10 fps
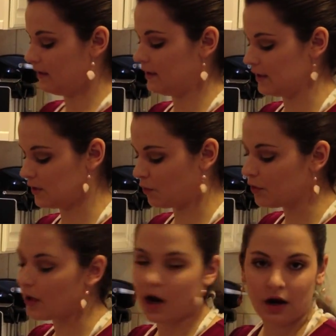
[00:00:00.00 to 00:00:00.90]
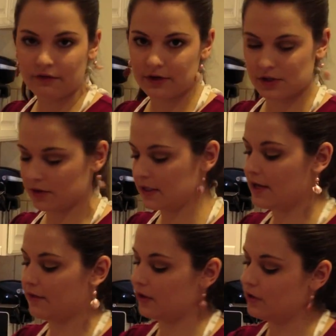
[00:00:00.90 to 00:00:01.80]
this root off. There's really
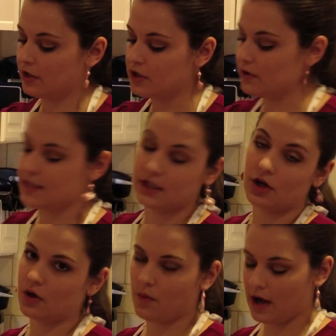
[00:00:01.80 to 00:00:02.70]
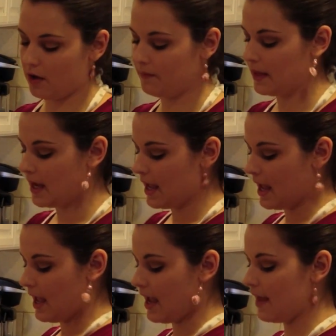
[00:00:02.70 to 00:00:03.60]
nothing you can do. It doesn't cook well.
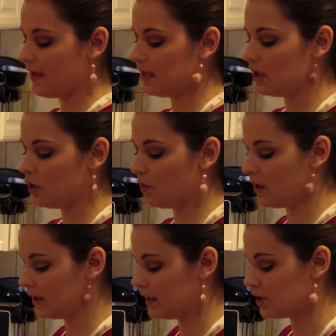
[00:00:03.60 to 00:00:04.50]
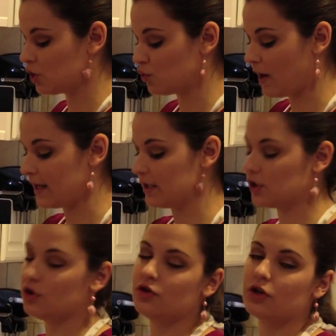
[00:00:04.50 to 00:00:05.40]
And then you want this shredded.
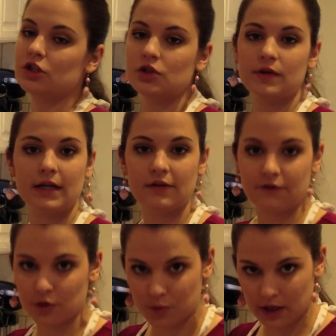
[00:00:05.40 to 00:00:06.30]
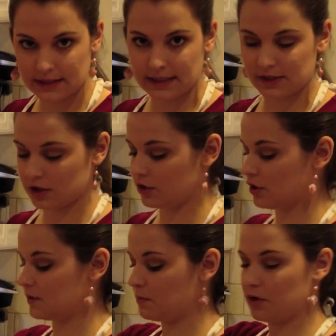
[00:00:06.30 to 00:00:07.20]
So you could do it in a food processor,
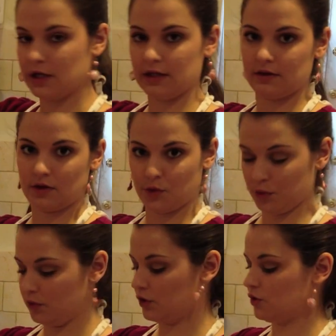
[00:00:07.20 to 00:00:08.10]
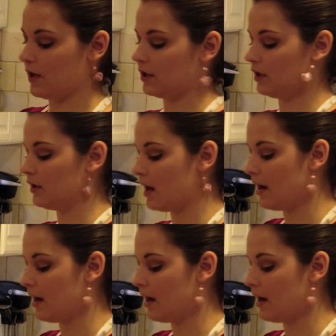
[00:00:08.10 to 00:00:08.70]
just put it through the shredder.